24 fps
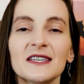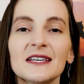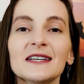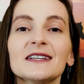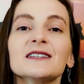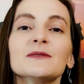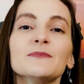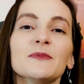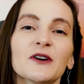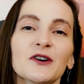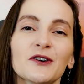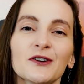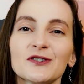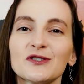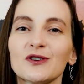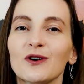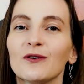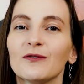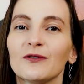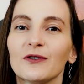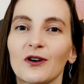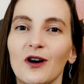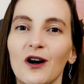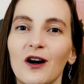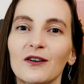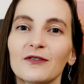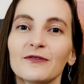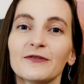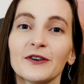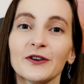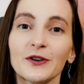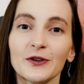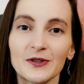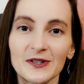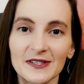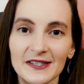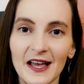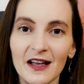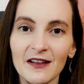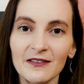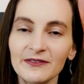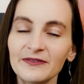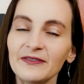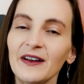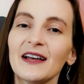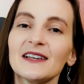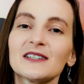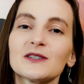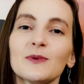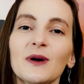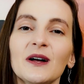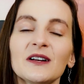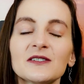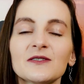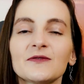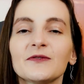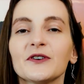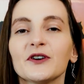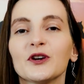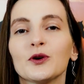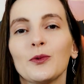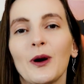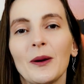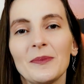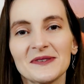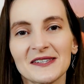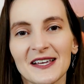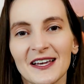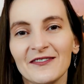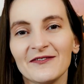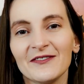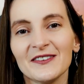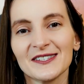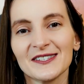the experience overall for yourself as well as for your website